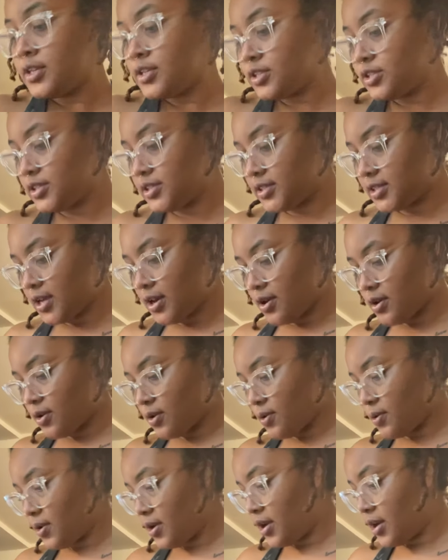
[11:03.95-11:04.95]

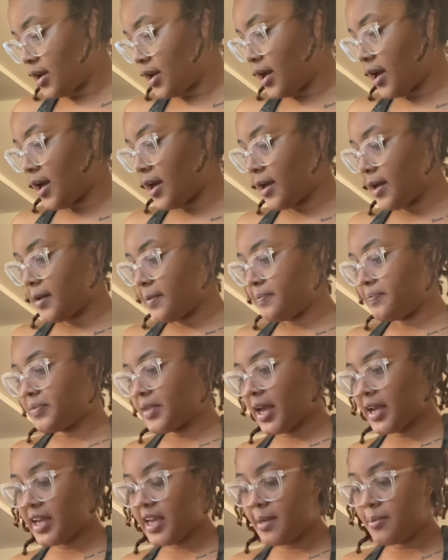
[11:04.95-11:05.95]
So um,
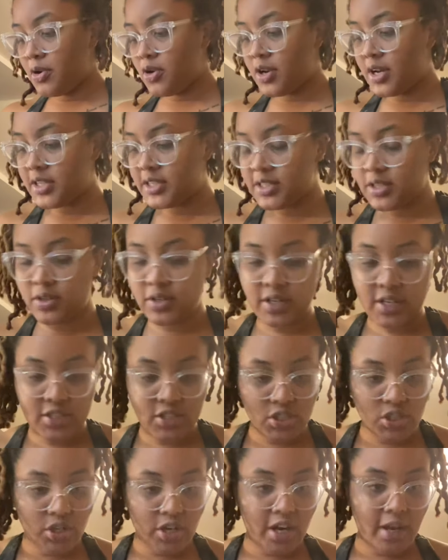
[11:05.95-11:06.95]
I came across it on
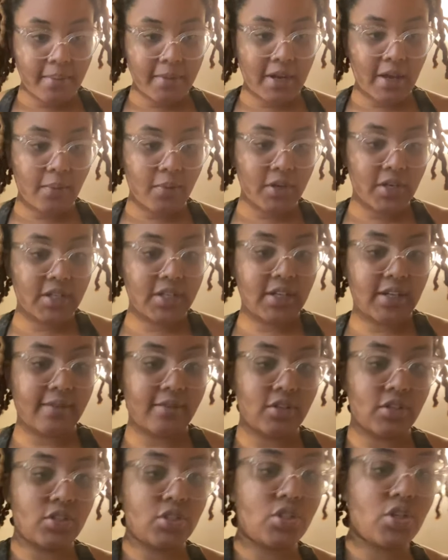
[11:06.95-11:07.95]
Instagram and I wanted to give
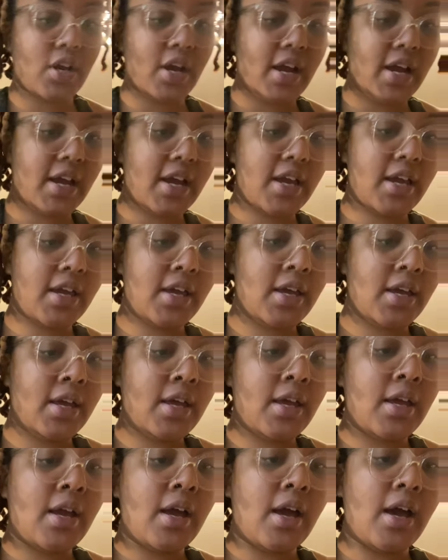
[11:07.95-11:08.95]
it a try
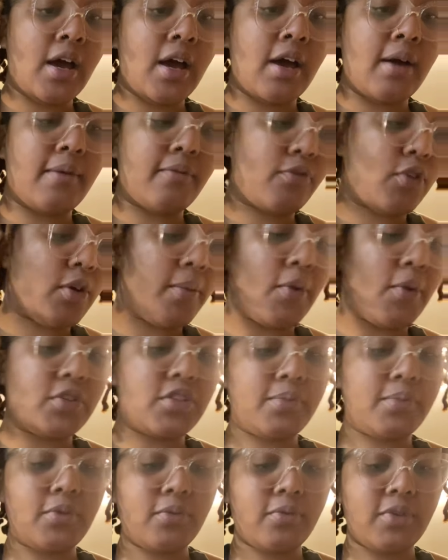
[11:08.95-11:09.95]
um, for
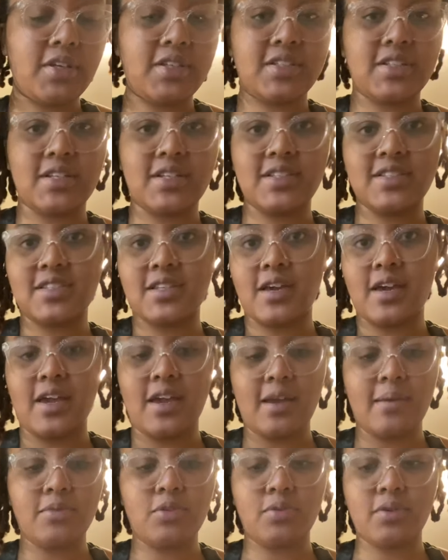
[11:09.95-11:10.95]
multiple reasons. I
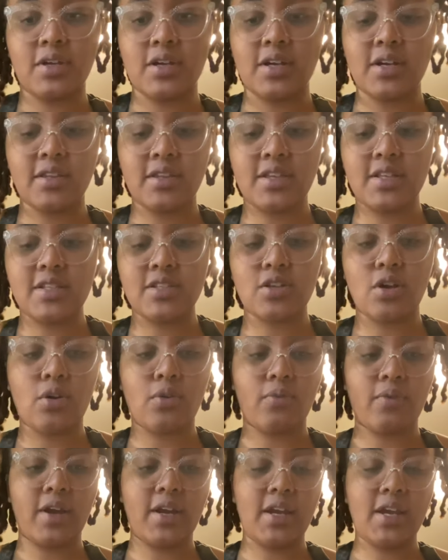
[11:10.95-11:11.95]
am doing a cleanse
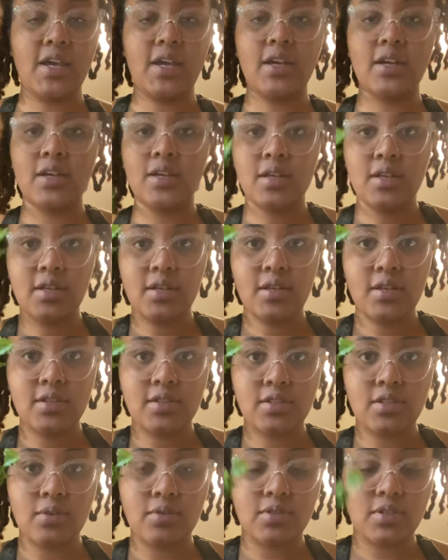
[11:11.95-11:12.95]
already,
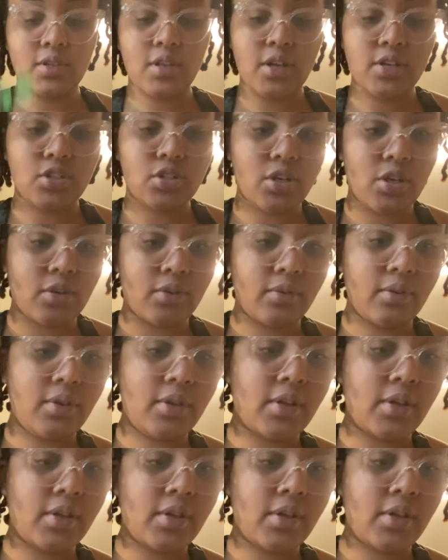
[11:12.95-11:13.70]
so cilantro.